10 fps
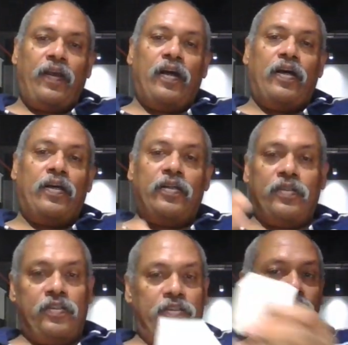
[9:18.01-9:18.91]
are
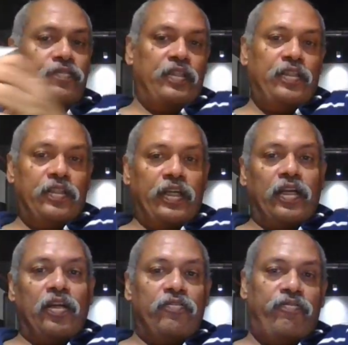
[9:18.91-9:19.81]
a different
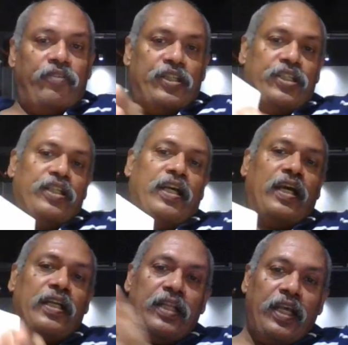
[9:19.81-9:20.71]
kettle of fish,
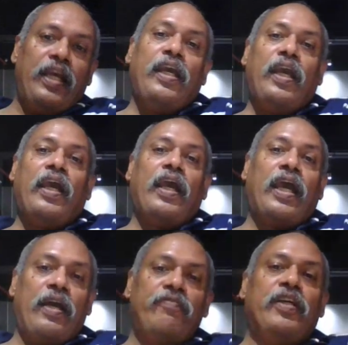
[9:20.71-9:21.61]
and they
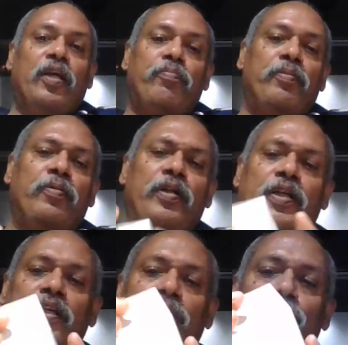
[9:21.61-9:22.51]
have the
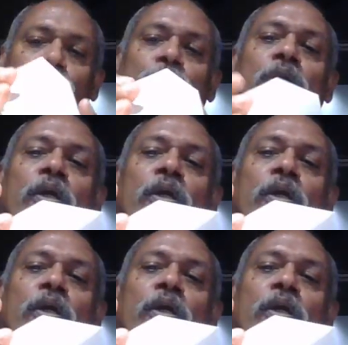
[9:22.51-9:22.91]
capability to